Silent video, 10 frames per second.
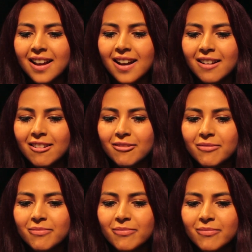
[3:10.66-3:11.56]
um,
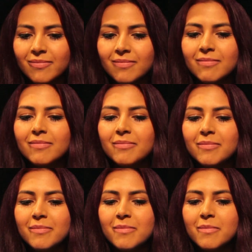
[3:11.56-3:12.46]

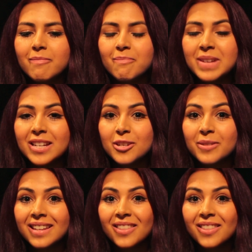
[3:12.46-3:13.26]
me doing